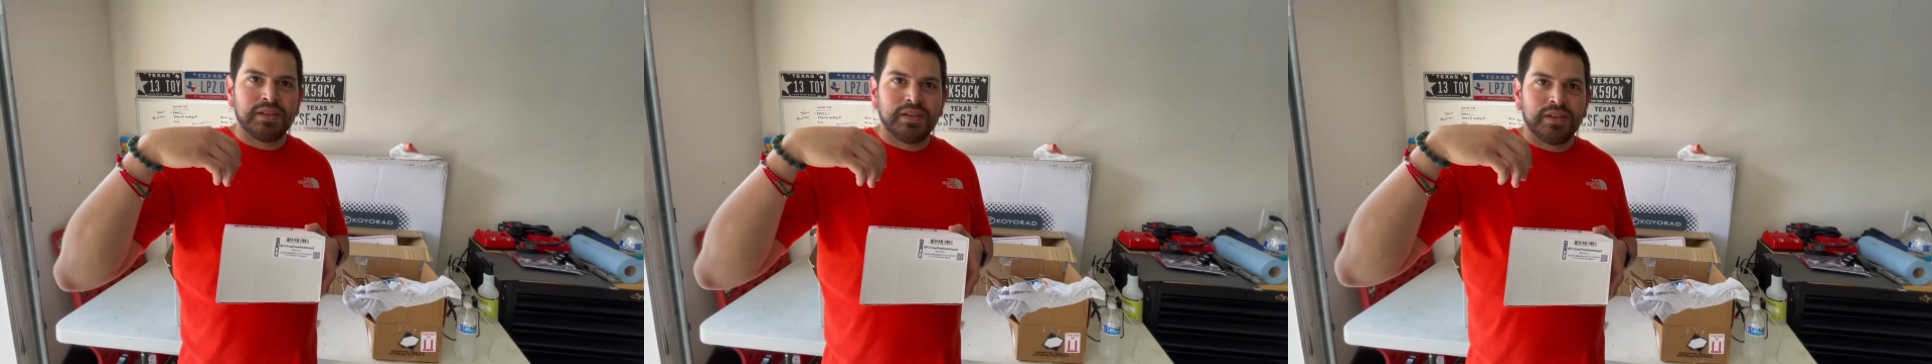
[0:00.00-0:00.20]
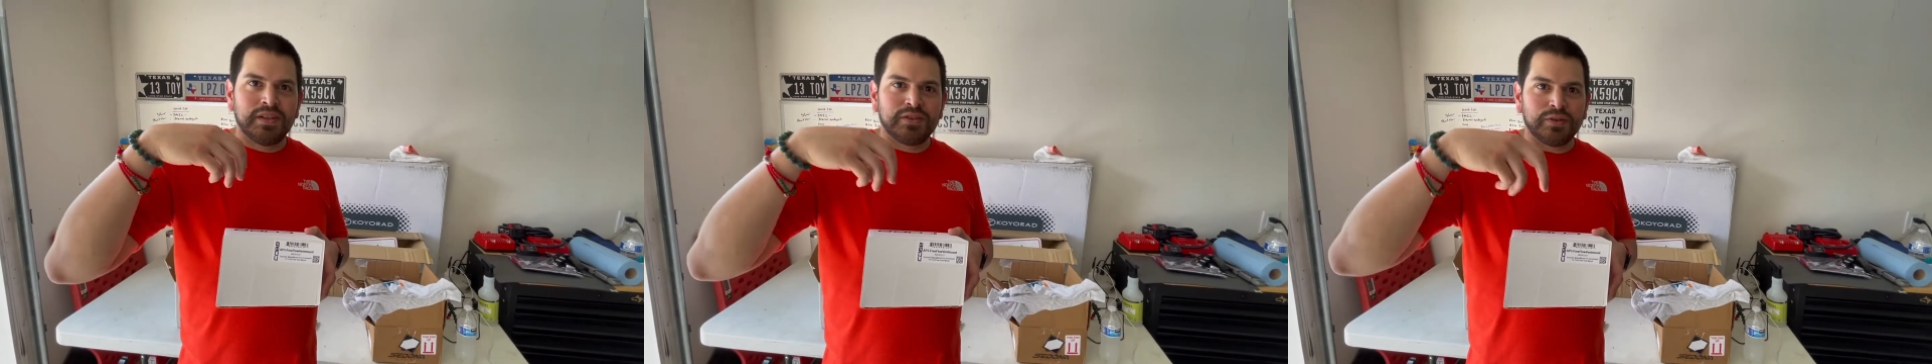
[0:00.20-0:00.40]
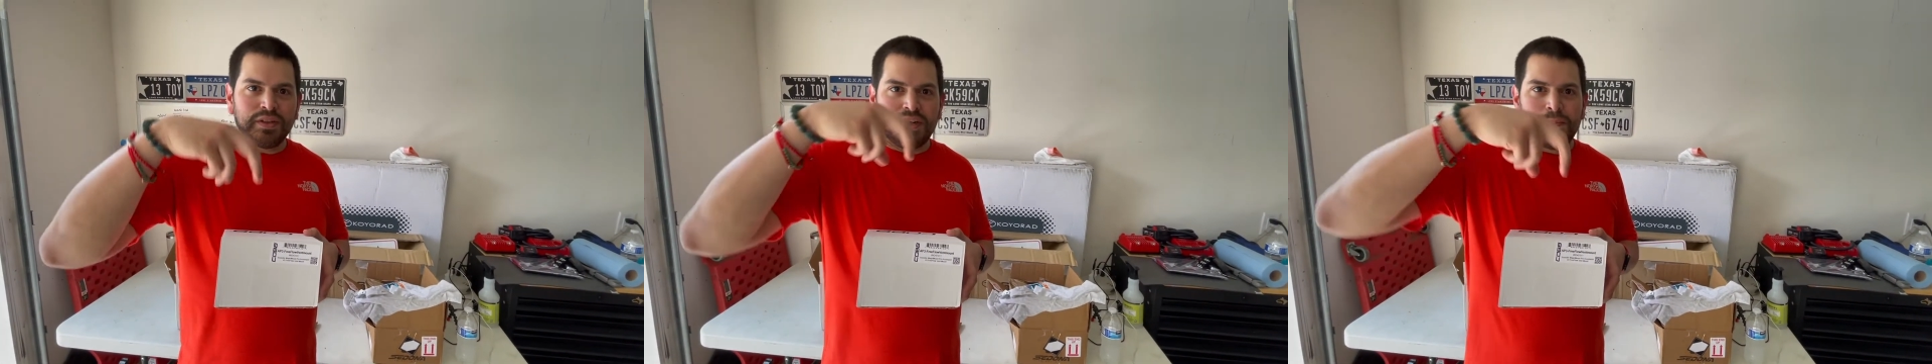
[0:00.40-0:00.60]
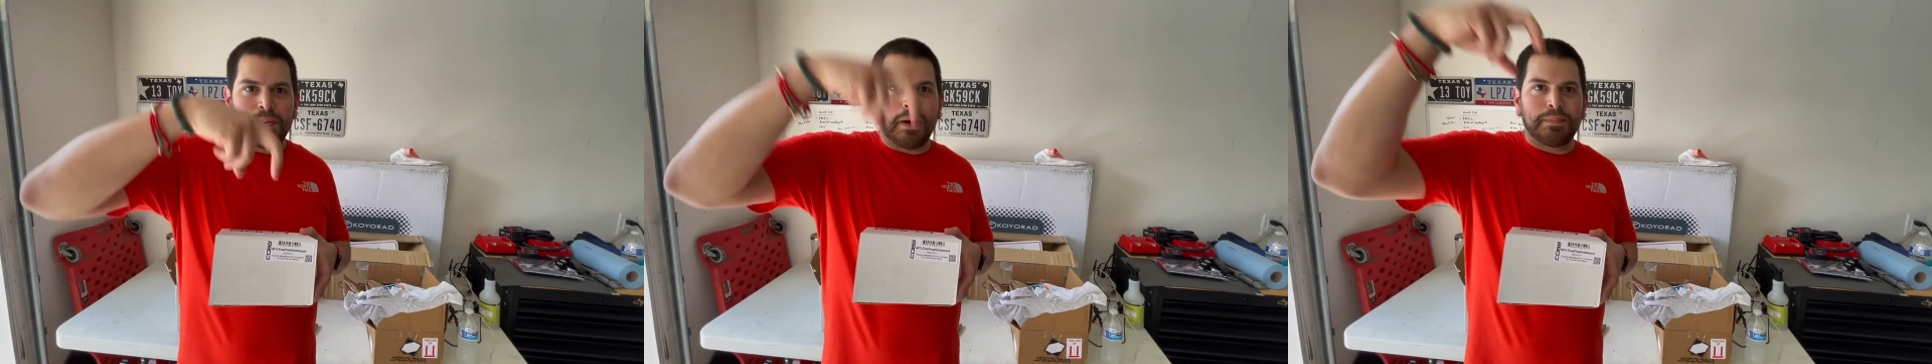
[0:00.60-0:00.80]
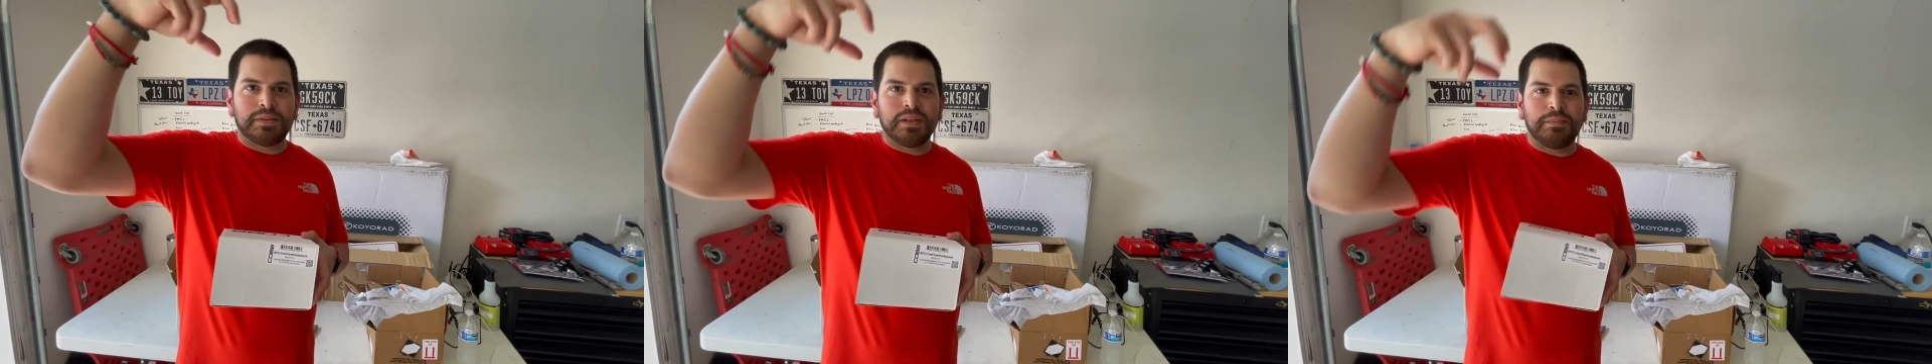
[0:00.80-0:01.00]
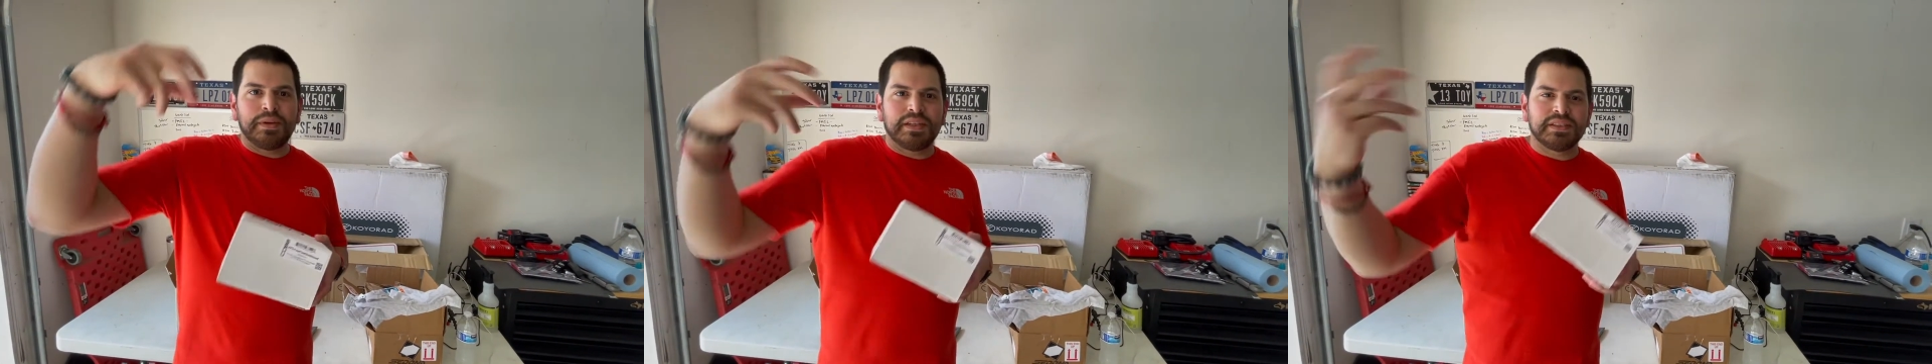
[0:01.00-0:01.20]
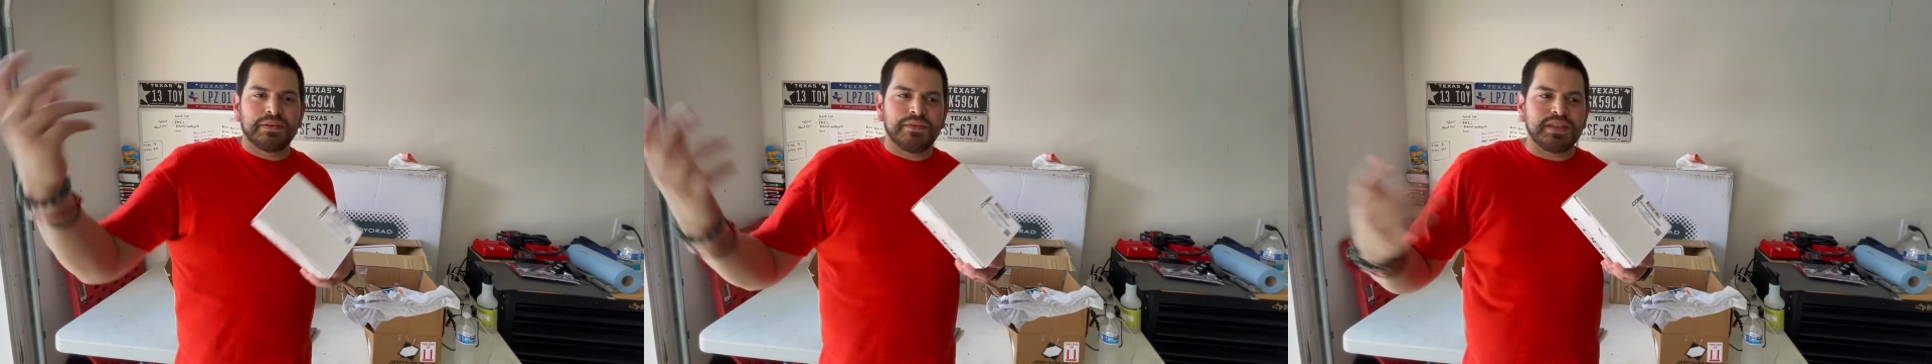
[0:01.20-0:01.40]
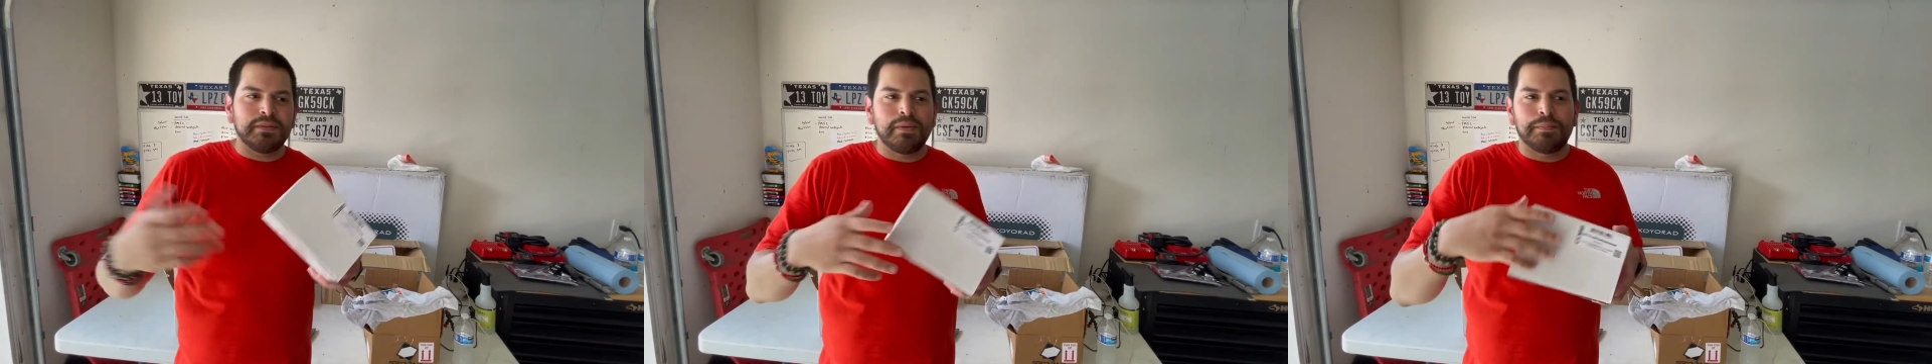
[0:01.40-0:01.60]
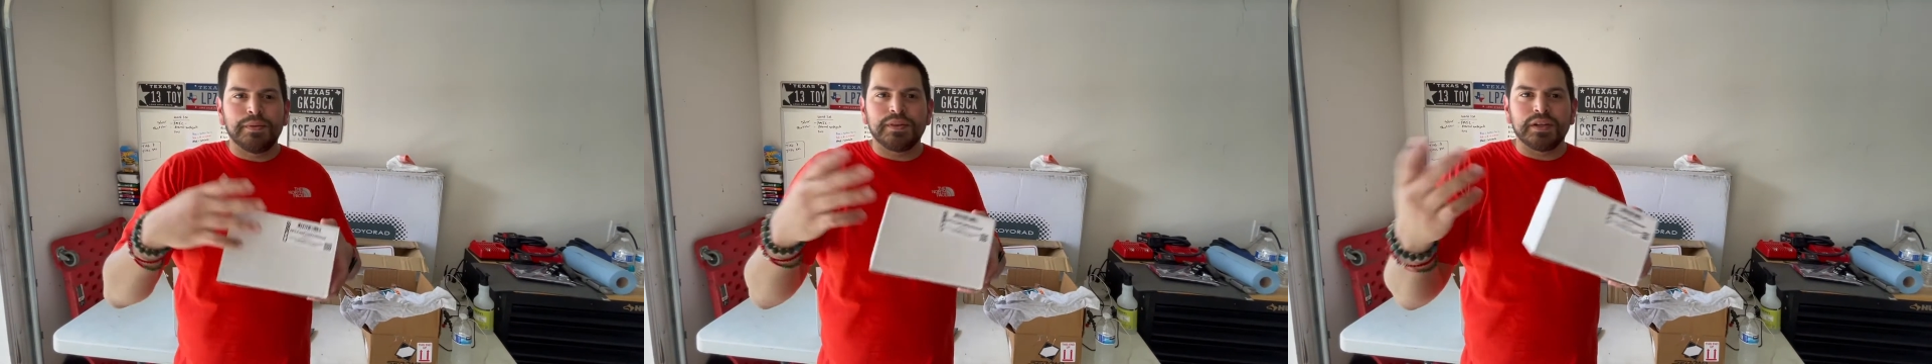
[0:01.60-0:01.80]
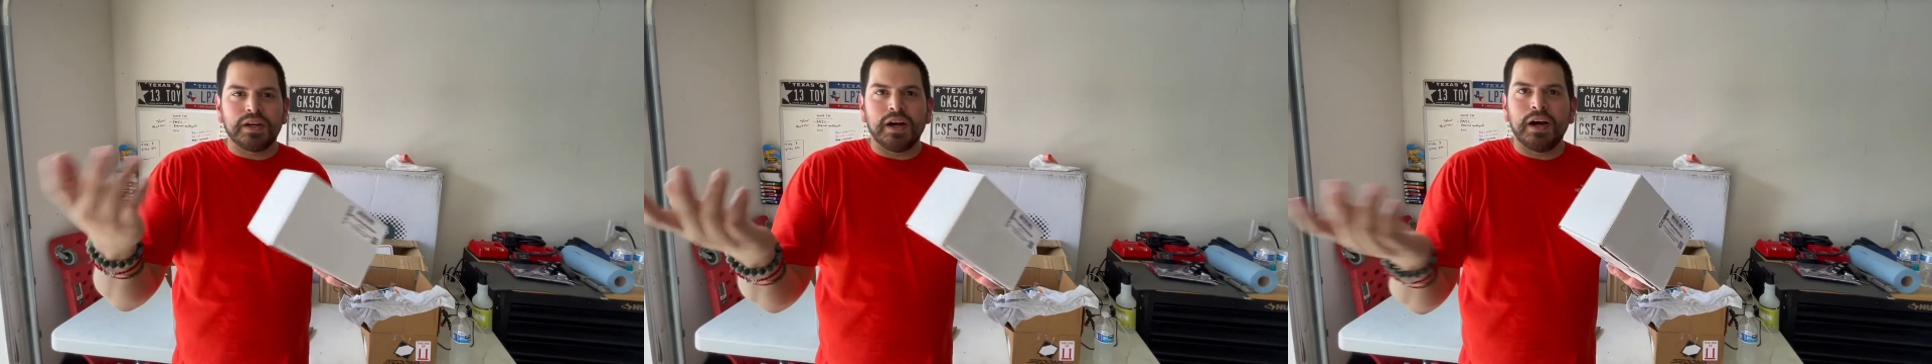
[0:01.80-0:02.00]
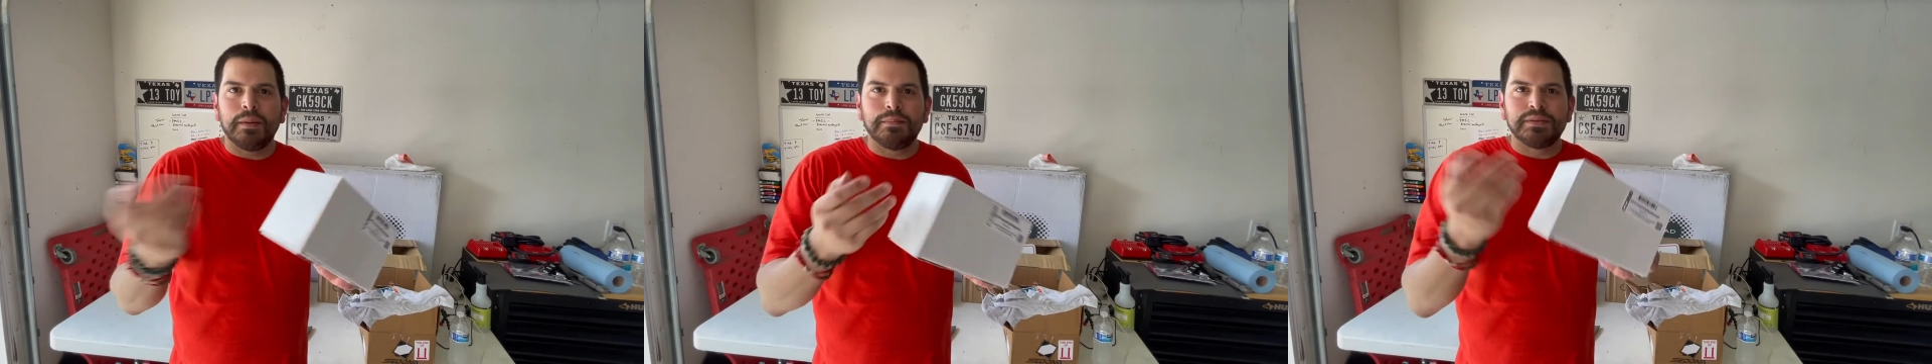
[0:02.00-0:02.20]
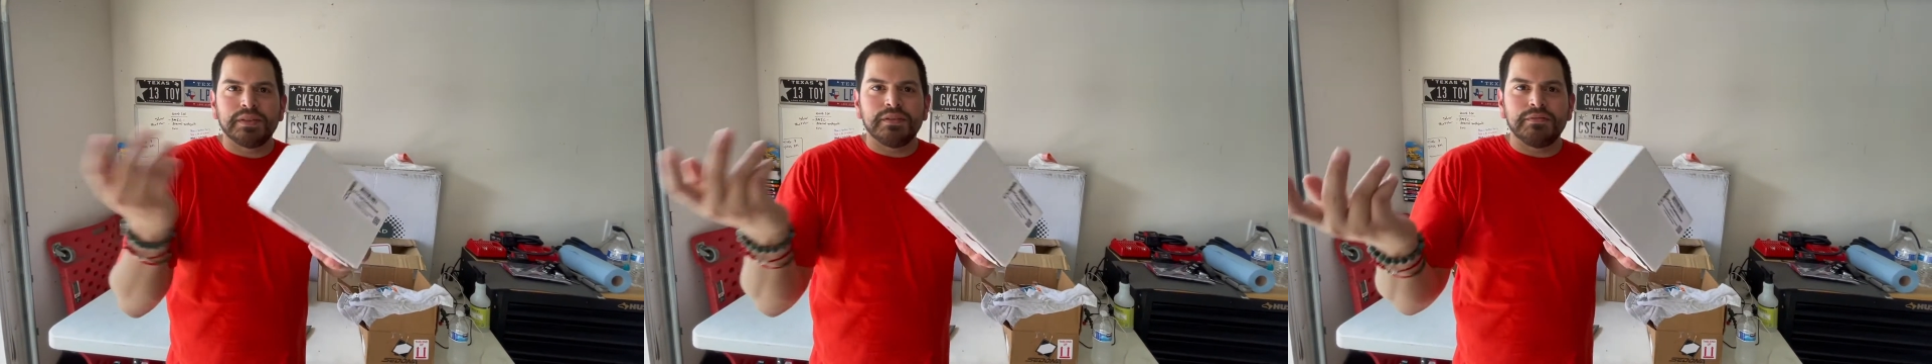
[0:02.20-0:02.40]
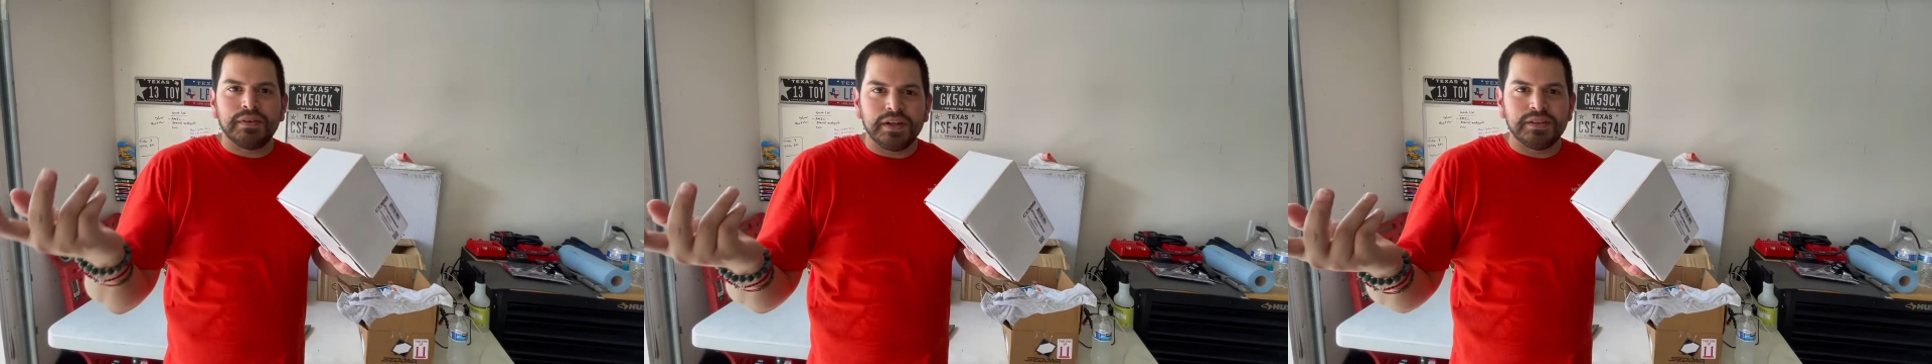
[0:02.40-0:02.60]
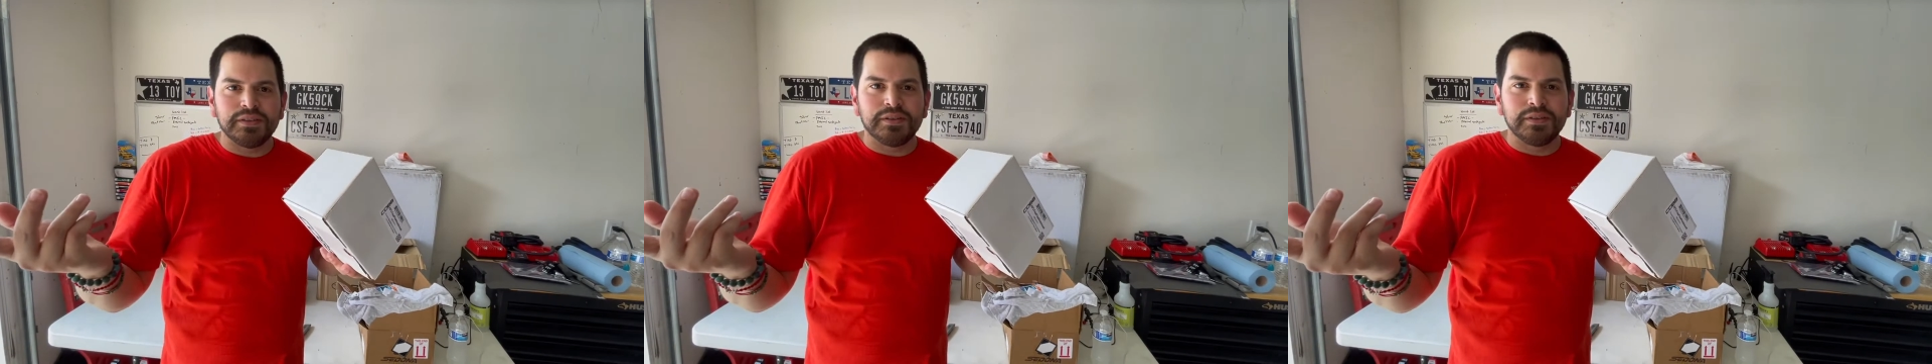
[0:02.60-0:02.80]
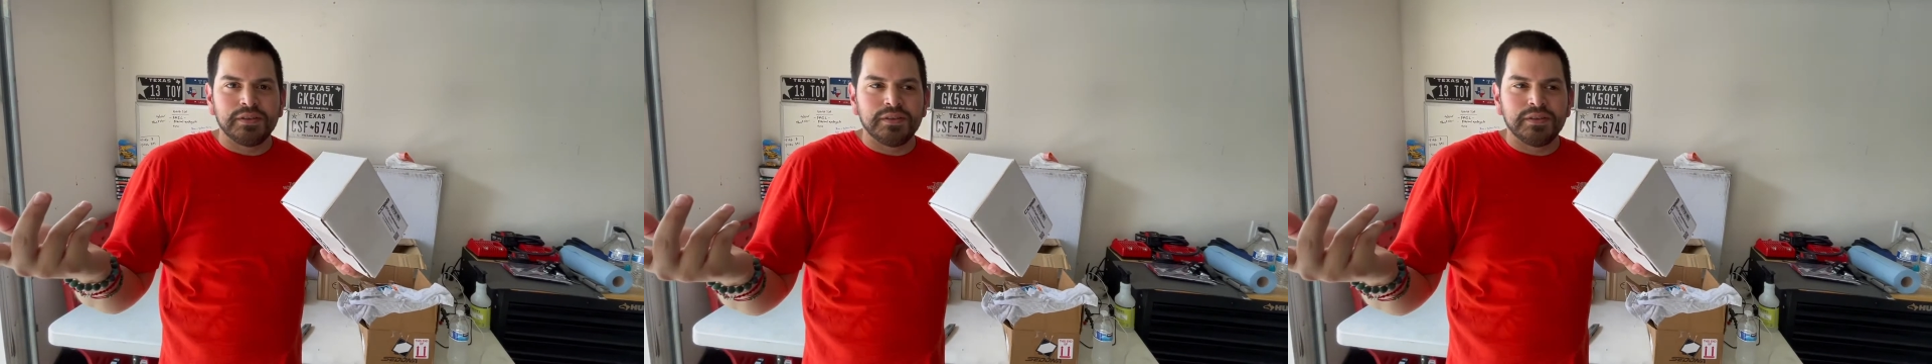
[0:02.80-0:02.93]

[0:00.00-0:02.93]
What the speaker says: So that it pops up, because every time I put the Cobb sun visor,